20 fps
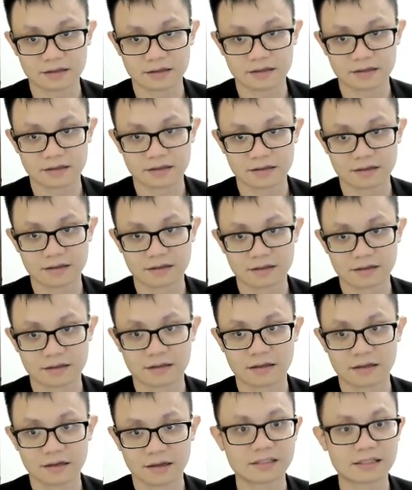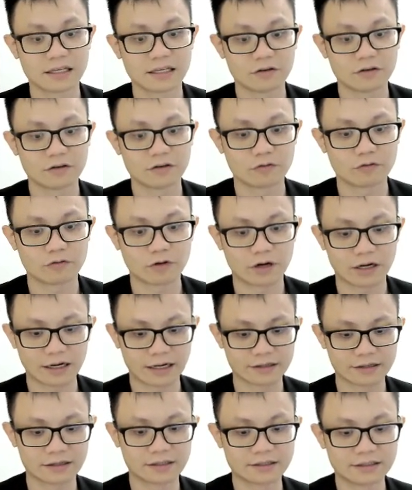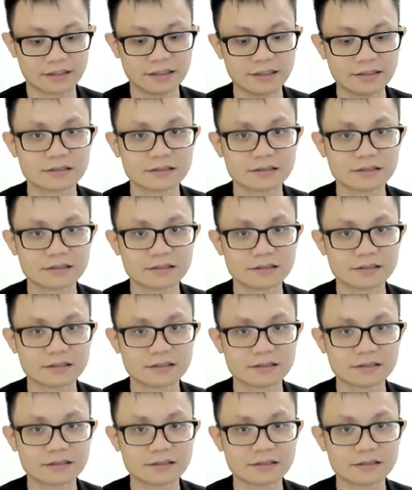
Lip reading: A, B, C, D. What are the disease?